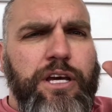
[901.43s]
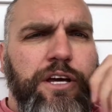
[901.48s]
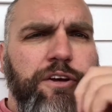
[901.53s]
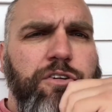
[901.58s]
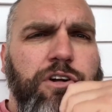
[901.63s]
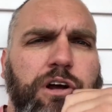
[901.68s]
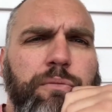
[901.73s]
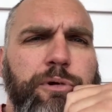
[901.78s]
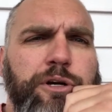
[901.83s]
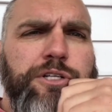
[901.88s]

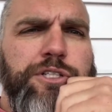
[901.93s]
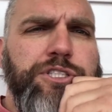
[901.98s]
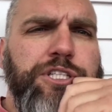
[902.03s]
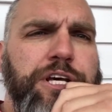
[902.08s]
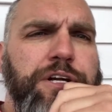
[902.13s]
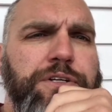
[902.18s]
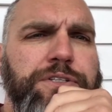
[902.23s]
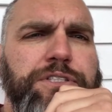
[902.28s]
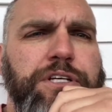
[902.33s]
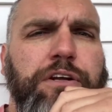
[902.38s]
hydrometer
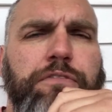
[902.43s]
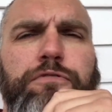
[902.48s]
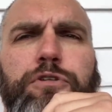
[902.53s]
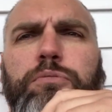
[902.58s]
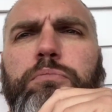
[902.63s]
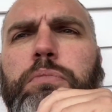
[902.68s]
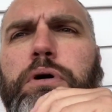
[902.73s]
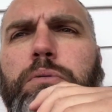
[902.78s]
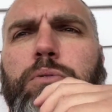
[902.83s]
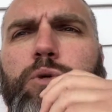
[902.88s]
settle. It's got a few
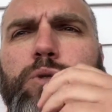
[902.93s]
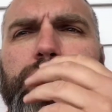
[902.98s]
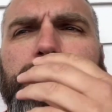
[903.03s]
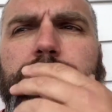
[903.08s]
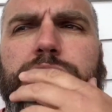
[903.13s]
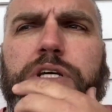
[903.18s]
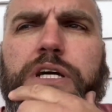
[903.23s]
bubbles.